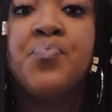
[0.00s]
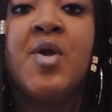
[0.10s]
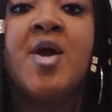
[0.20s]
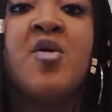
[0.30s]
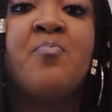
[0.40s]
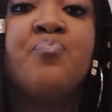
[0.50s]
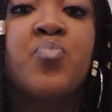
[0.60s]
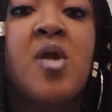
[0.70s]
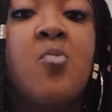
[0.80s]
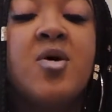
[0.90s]
Yeah,
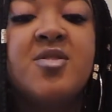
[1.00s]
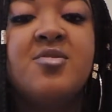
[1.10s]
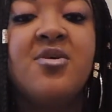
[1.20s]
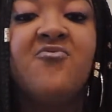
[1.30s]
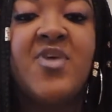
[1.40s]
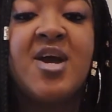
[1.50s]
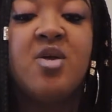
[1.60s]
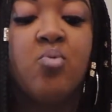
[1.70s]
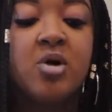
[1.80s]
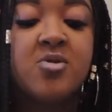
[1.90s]
I wasn't a fan
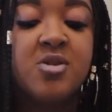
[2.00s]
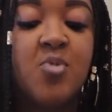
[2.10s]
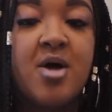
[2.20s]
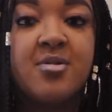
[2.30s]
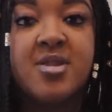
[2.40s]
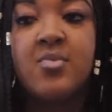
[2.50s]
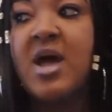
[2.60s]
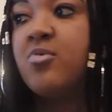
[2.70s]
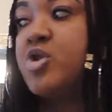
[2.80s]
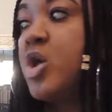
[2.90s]
of Brussels sprouts when
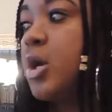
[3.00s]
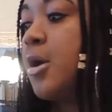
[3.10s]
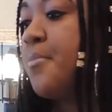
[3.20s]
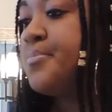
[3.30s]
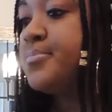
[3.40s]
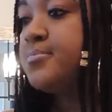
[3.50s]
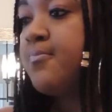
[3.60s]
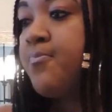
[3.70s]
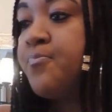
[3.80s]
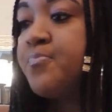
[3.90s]
I was younger,
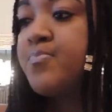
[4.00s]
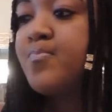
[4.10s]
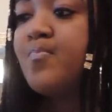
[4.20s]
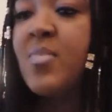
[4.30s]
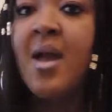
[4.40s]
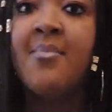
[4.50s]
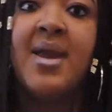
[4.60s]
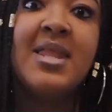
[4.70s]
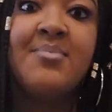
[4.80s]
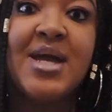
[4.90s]

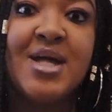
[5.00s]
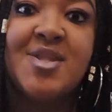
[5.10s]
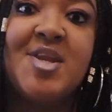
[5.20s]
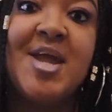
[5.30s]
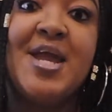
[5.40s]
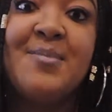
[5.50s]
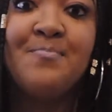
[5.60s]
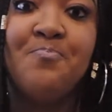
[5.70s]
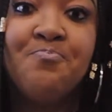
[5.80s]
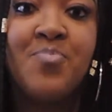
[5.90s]
mainly because of the
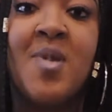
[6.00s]
name.